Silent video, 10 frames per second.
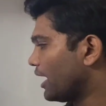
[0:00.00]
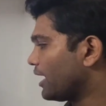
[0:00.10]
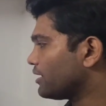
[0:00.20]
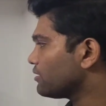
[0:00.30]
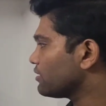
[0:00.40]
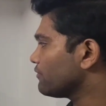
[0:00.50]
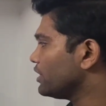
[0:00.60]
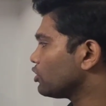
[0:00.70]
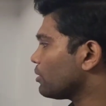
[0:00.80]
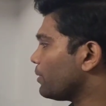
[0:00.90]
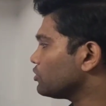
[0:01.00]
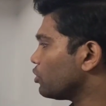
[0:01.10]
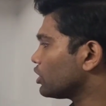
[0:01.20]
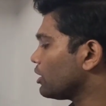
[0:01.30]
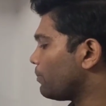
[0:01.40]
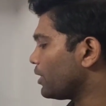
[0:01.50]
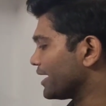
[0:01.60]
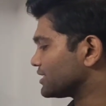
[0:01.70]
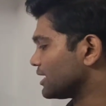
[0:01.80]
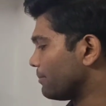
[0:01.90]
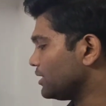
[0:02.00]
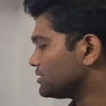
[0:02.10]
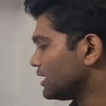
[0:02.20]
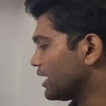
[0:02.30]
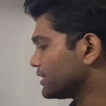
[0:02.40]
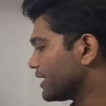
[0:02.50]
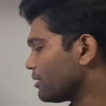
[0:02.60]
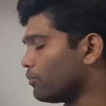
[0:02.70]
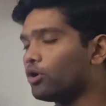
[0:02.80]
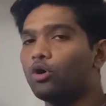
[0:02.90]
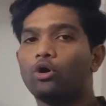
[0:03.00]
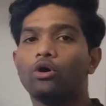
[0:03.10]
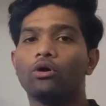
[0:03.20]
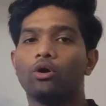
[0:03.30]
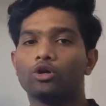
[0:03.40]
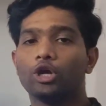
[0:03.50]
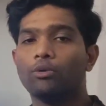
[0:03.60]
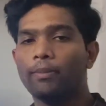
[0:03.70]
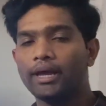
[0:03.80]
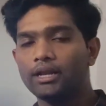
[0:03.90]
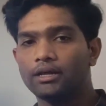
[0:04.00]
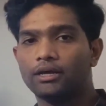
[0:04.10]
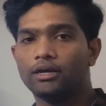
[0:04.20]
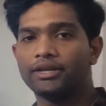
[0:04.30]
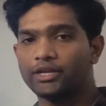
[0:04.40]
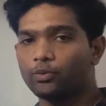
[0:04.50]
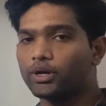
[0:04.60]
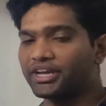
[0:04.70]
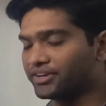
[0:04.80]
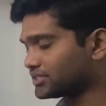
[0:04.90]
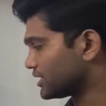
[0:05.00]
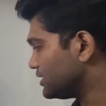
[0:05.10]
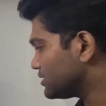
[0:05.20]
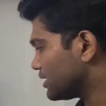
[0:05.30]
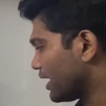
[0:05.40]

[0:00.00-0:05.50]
And we look upon the oligopoly examples. There are automobile network industries